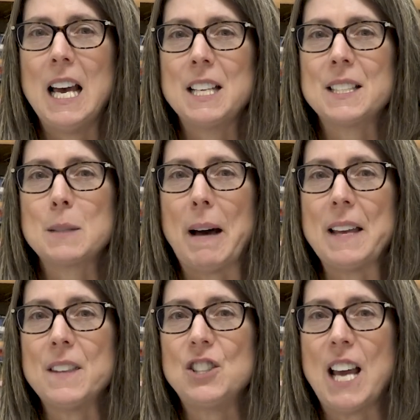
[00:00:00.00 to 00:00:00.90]

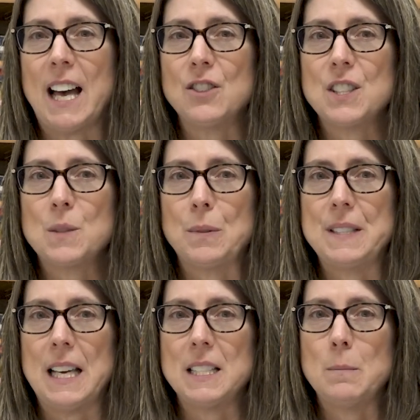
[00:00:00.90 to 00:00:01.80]
Despite the challenges
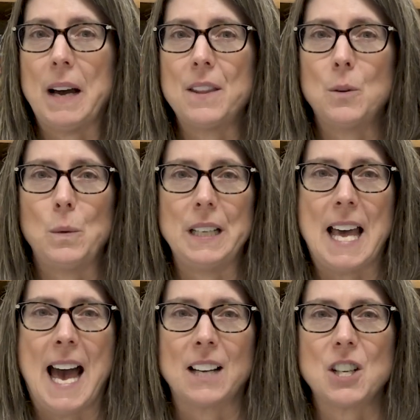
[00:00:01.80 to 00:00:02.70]
presented by the READ
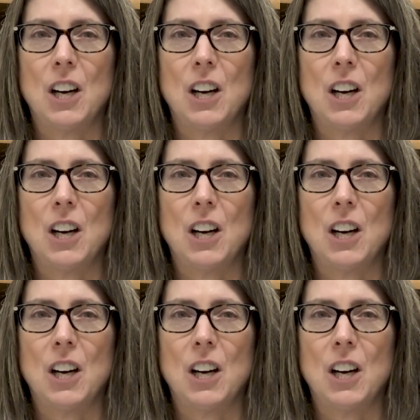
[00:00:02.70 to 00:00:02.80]
Act,